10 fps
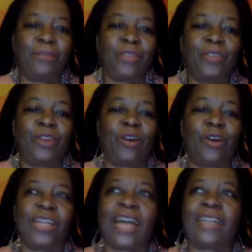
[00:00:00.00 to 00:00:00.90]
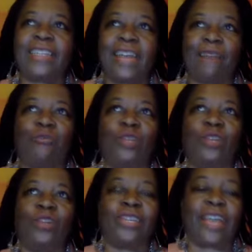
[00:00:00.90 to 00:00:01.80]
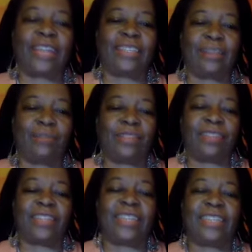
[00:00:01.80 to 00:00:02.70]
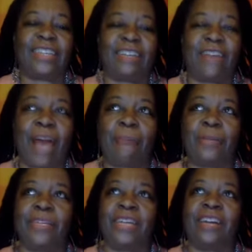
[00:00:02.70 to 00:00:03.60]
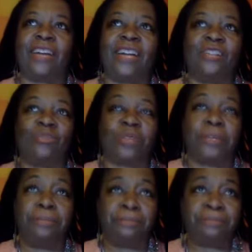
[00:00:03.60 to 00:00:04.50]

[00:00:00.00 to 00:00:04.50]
You know, mm-hmm. a lot of times we look at some of the things that have happened in our country,